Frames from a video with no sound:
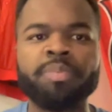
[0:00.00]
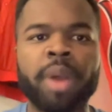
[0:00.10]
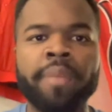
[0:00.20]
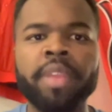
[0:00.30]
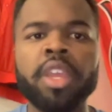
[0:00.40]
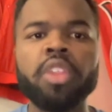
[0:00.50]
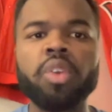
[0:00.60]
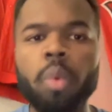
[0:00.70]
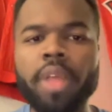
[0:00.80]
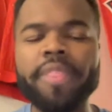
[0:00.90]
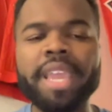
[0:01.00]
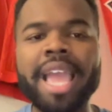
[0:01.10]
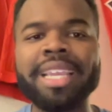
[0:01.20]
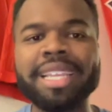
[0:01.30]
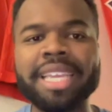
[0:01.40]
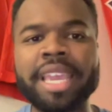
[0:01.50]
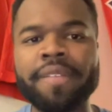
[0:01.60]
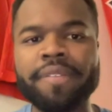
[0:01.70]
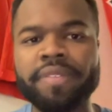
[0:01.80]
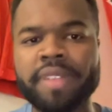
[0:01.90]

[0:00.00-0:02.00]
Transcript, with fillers: But the one thing I can give